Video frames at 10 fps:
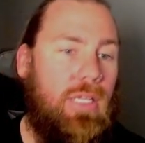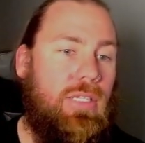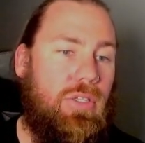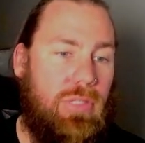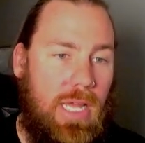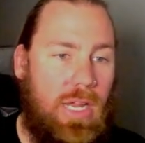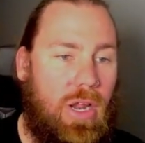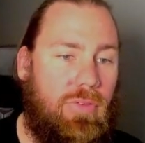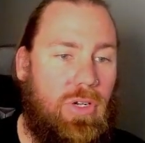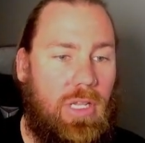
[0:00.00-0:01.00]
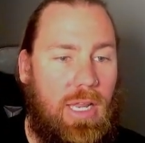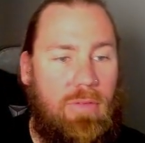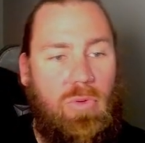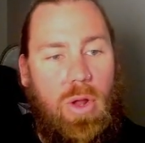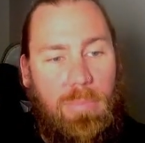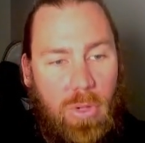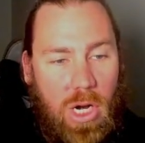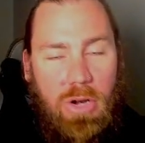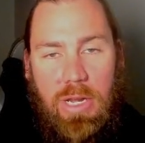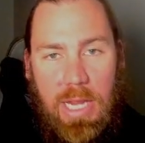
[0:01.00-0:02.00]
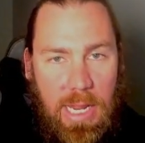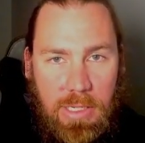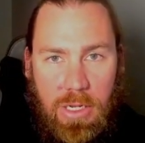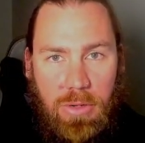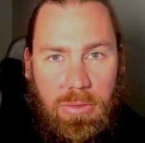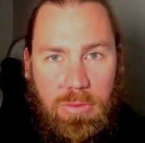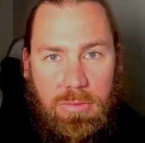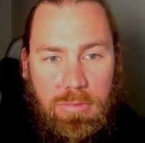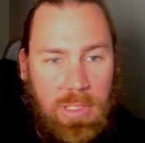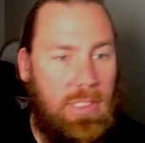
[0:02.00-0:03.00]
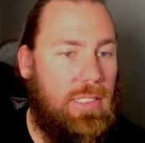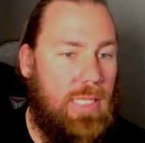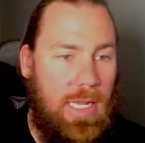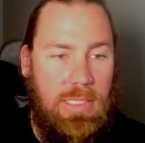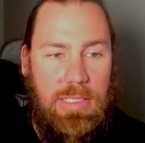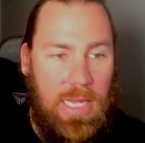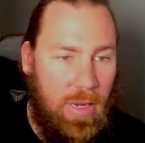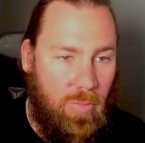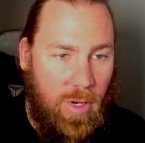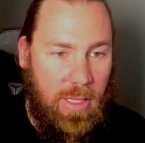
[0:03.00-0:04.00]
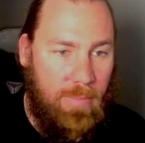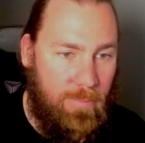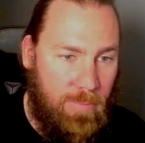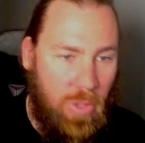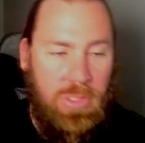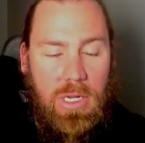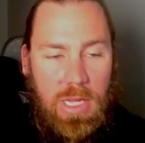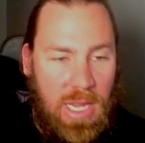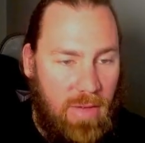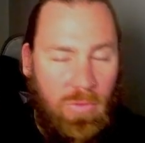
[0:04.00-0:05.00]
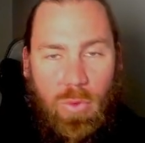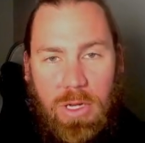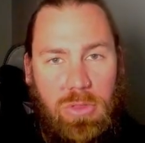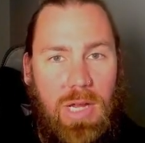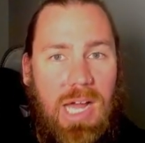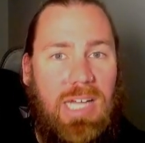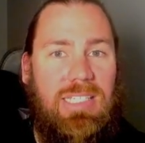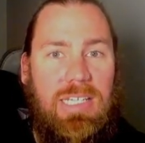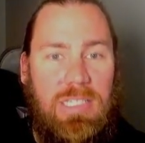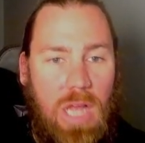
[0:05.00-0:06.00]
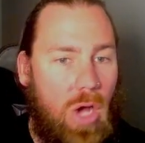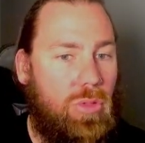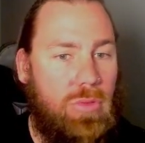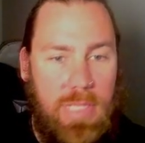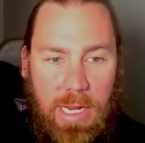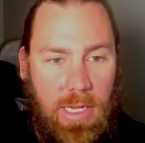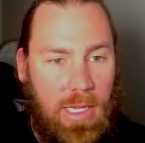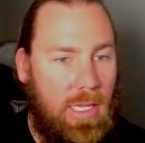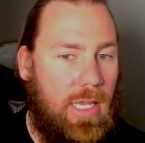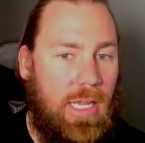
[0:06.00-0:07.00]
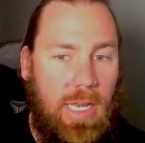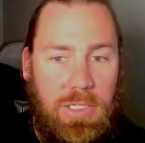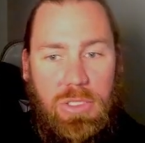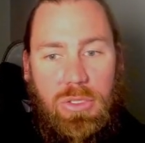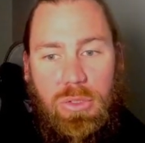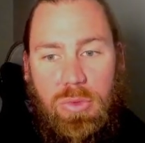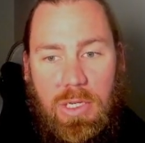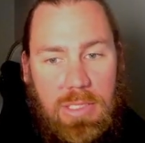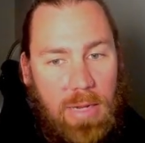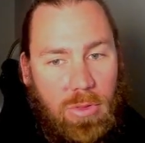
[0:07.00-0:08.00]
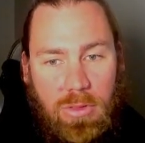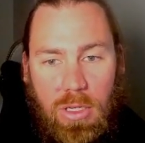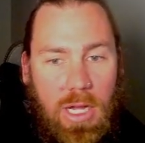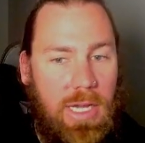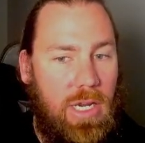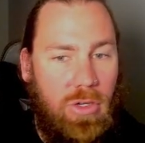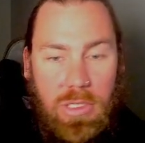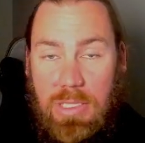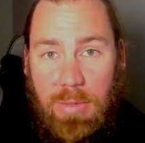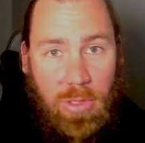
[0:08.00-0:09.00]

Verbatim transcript: So I'll start over on the left. We've got Prior Encanto. This is hands down one of the most influential cards in this whole deck. It lets you do a double Lightning or a double